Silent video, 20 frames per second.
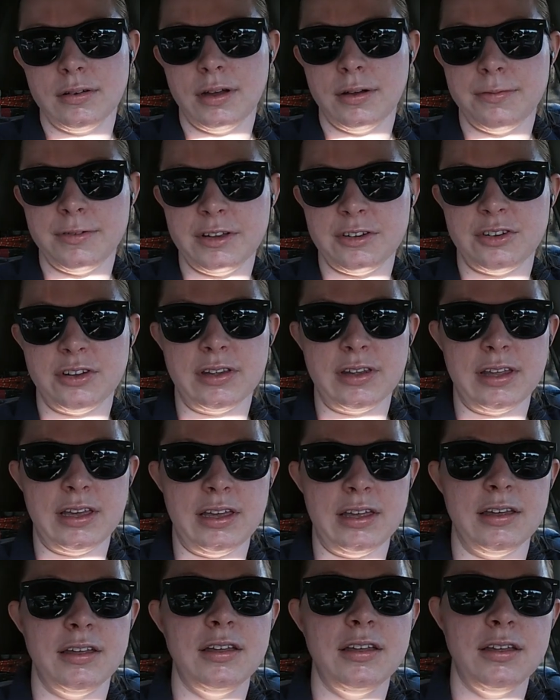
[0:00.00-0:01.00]

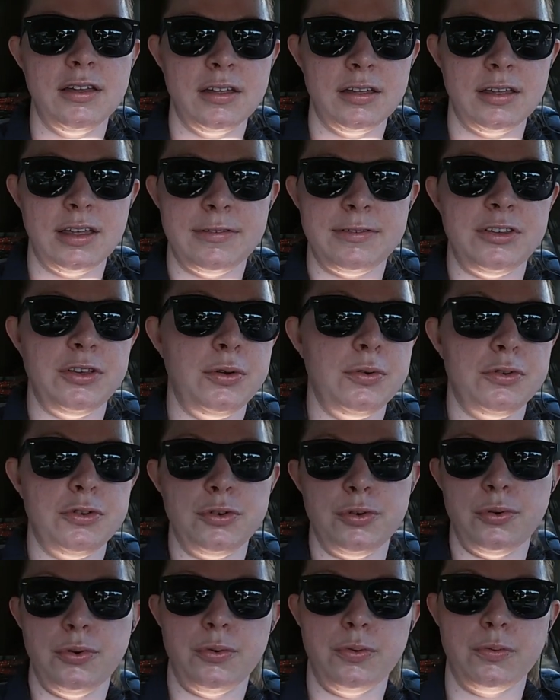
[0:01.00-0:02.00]
efficiently? If you
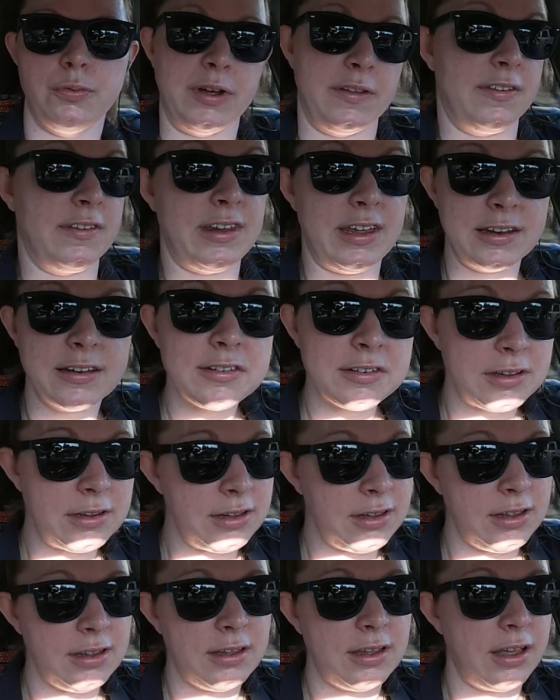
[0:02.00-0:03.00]
do
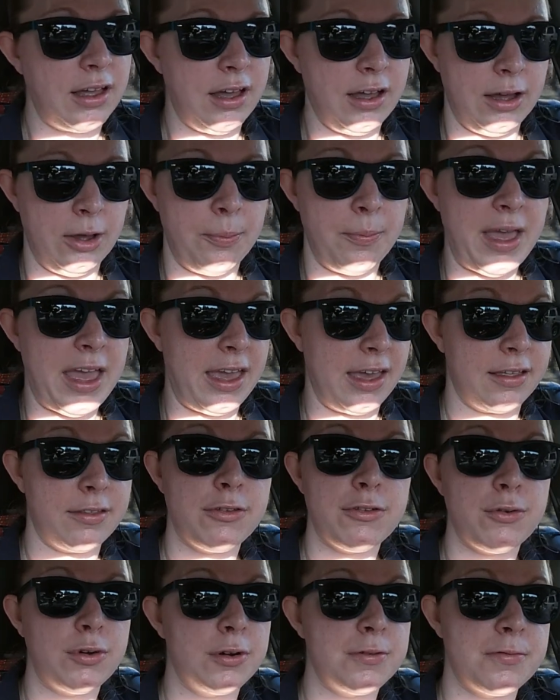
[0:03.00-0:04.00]
residential um,
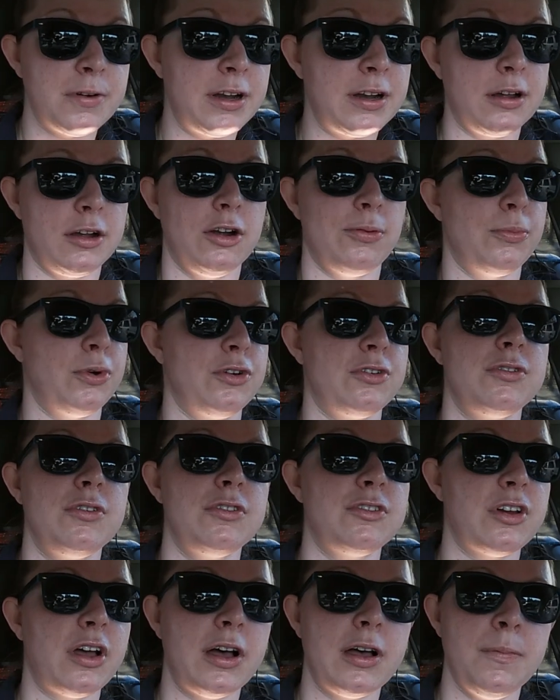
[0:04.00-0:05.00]
and storefront and
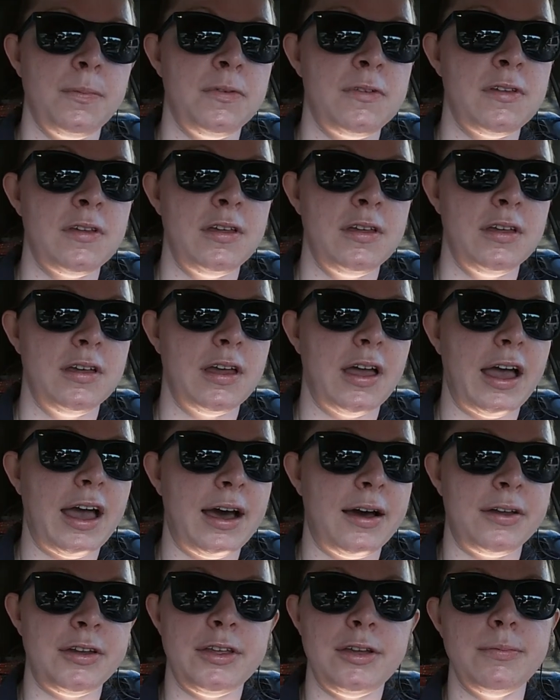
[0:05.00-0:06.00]
commercial jobs,
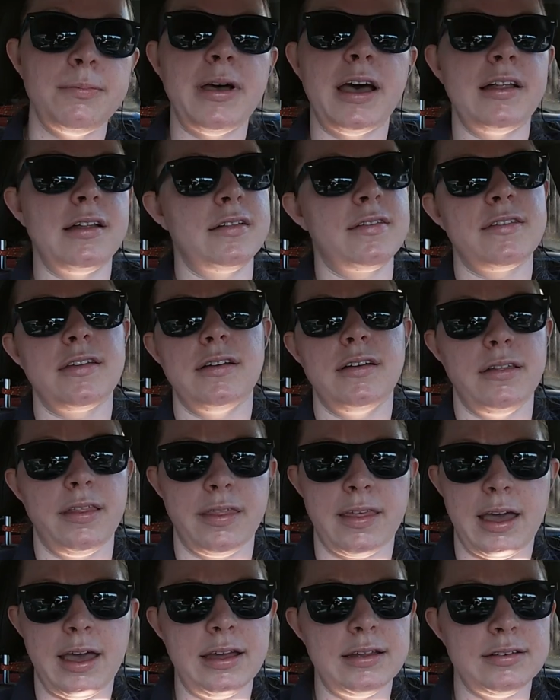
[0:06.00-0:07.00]
how do you balance
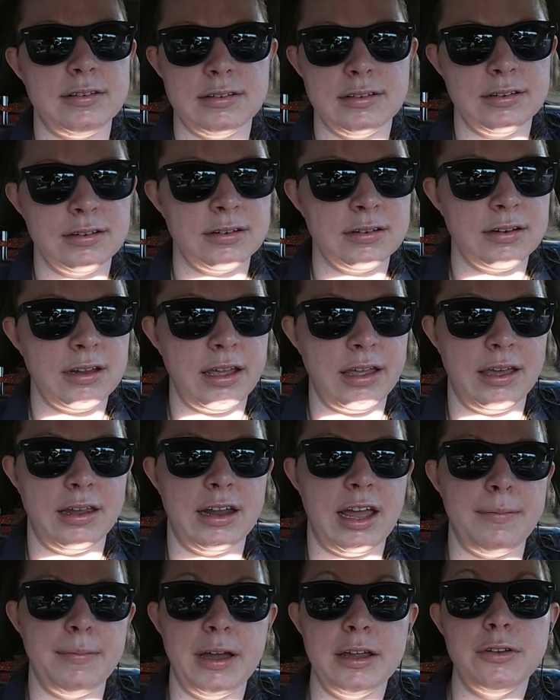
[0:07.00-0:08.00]
all that?
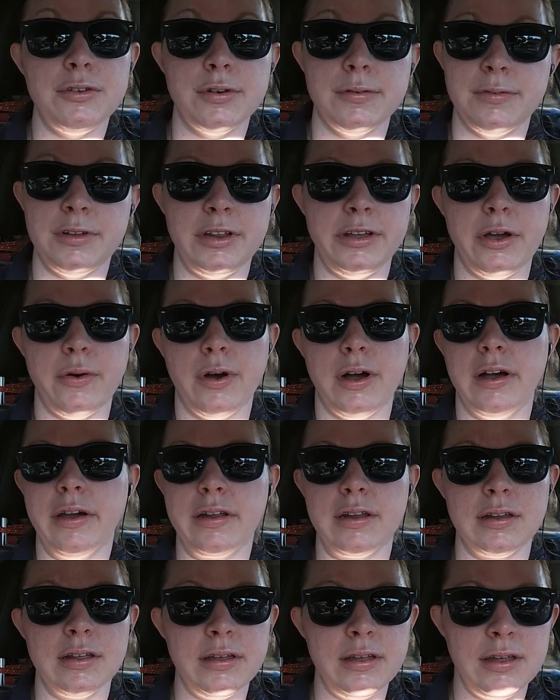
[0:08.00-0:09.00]
And I might do a video
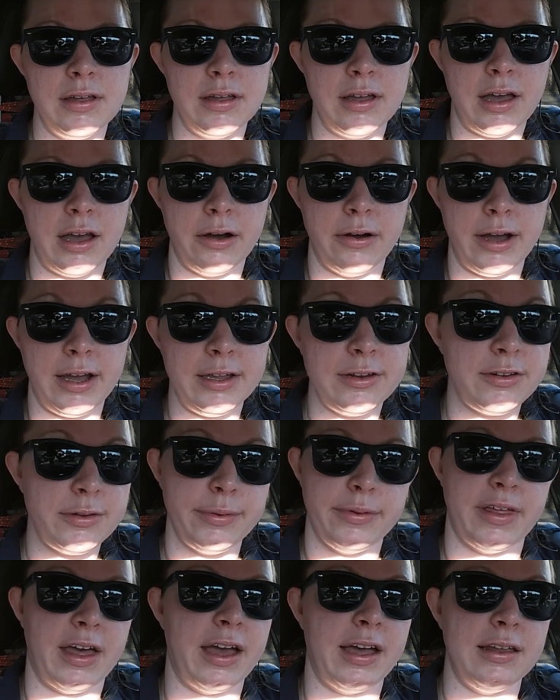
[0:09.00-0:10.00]
on how I
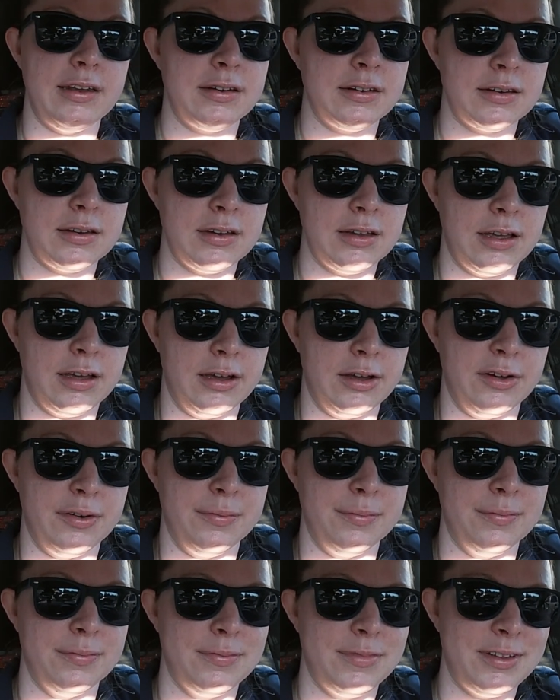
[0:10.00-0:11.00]
do that
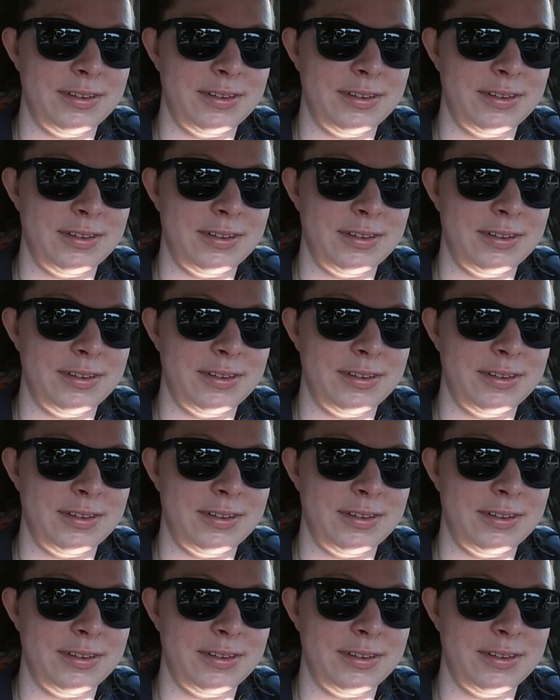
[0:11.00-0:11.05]
um,